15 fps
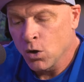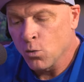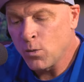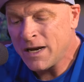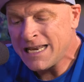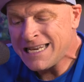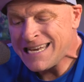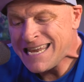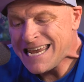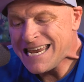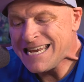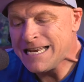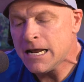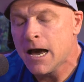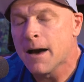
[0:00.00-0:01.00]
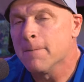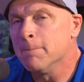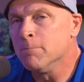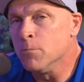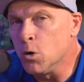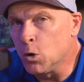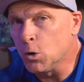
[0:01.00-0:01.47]
we need
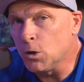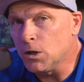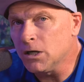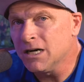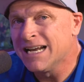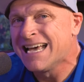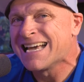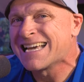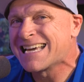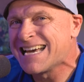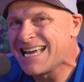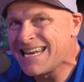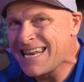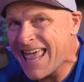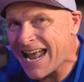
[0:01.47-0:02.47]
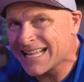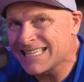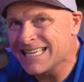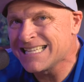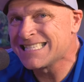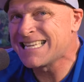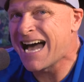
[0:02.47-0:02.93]
more
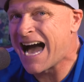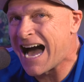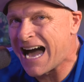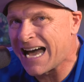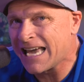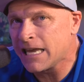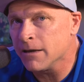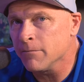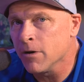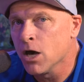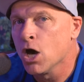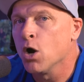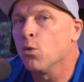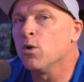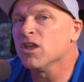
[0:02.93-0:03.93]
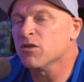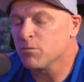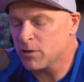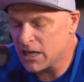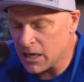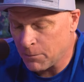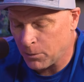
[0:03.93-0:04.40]
connect time with
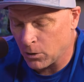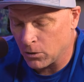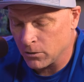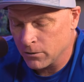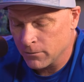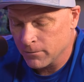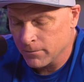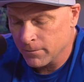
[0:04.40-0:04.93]
people.